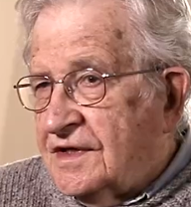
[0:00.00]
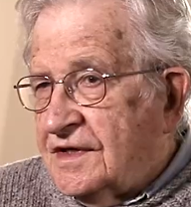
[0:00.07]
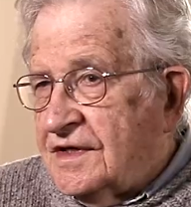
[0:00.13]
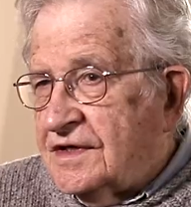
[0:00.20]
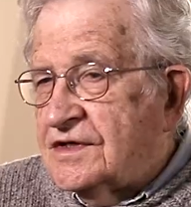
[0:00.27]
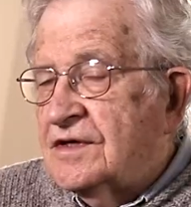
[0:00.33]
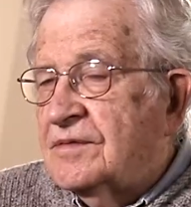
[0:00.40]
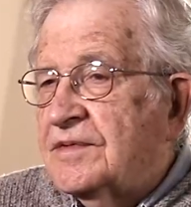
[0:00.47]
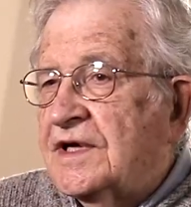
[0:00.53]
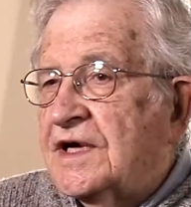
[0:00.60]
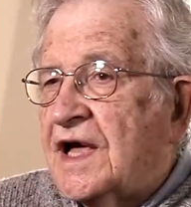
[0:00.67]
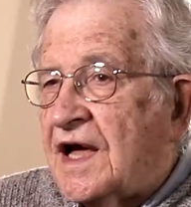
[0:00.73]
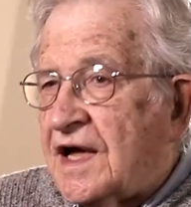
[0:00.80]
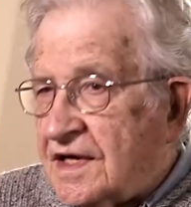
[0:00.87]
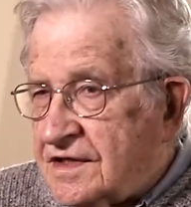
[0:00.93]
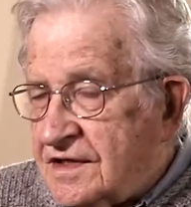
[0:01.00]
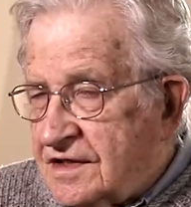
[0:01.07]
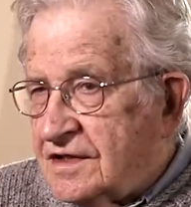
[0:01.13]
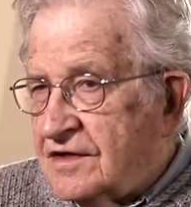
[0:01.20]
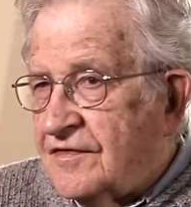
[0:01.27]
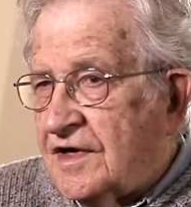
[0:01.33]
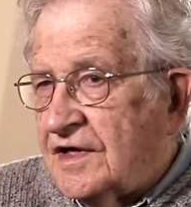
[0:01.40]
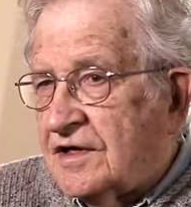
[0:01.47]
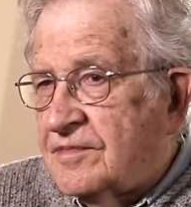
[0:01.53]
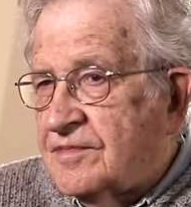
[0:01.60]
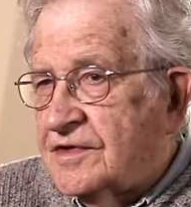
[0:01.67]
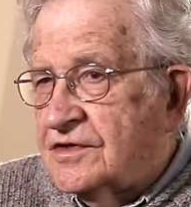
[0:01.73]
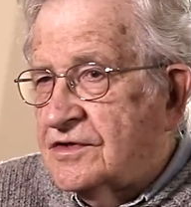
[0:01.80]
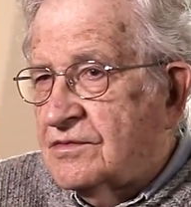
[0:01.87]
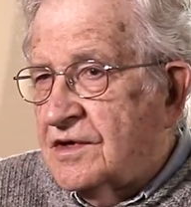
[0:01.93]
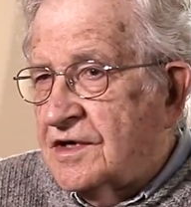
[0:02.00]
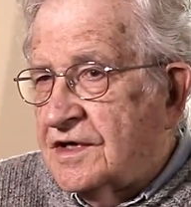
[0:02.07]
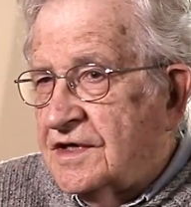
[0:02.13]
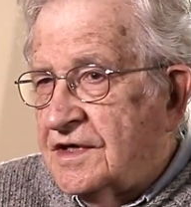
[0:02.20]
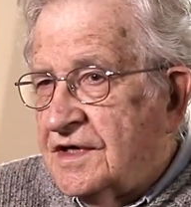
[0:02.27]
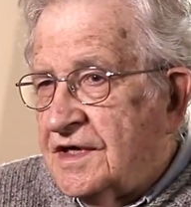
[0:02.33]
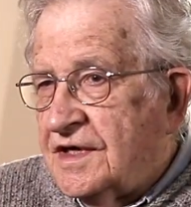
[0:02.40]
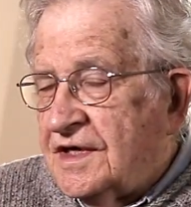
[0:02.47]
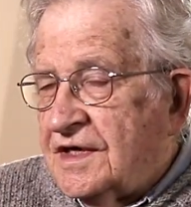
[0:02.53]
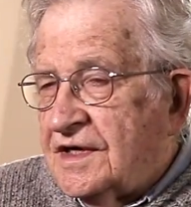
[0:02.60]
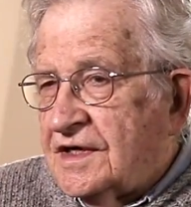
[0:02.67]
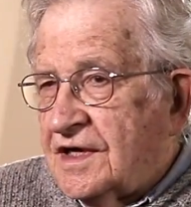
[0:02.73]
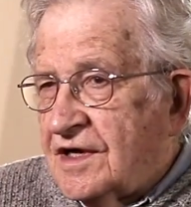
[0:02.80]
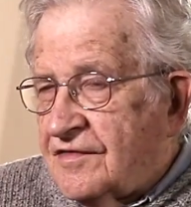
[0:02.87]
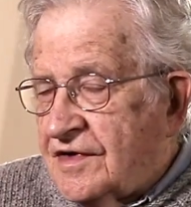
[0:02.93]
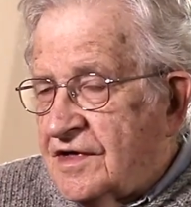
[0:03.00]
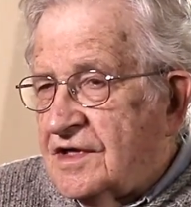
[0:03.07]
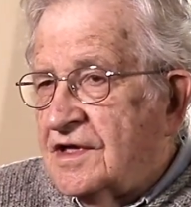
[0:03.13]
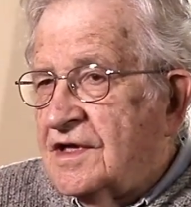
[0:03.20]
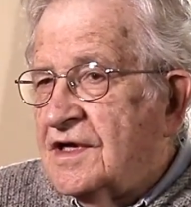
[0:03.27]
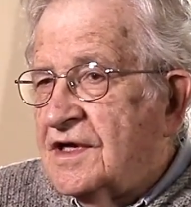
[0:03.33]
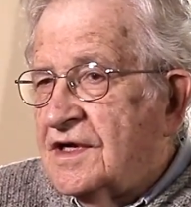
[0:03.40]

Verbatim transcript: It simply had to develop this way, given